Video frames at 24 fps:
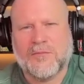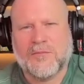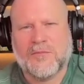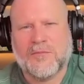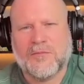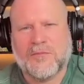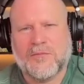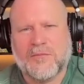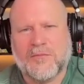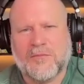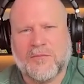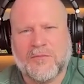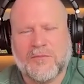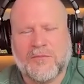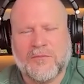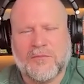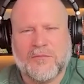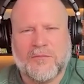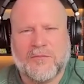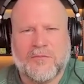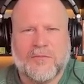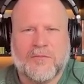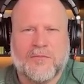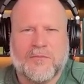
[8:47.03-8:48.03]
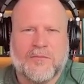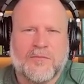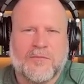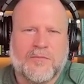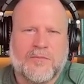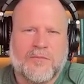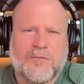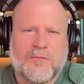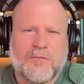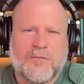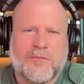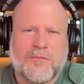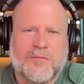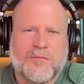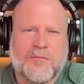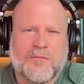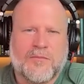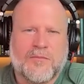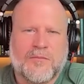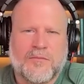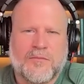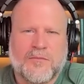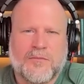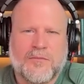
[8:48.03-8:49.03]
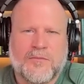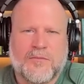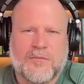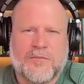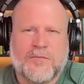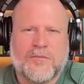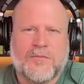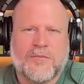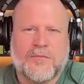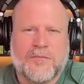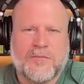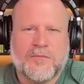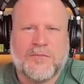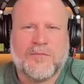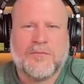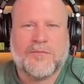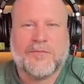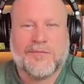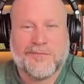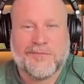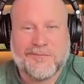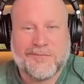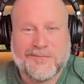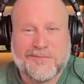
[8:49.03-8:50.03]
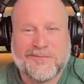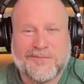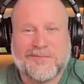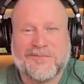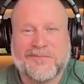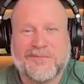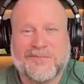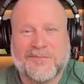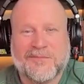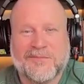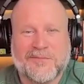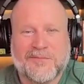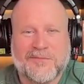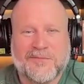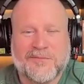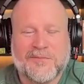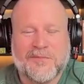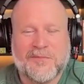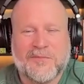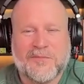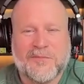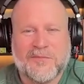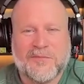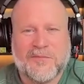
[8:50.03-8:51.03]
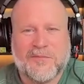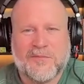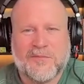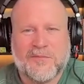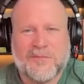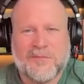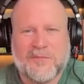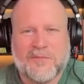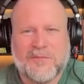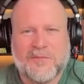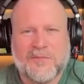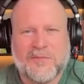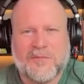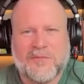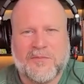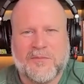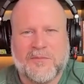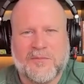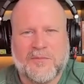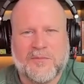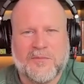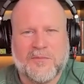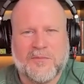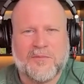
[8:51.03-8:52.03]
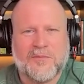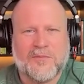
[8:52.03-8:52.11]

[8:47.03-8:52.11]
[no speech]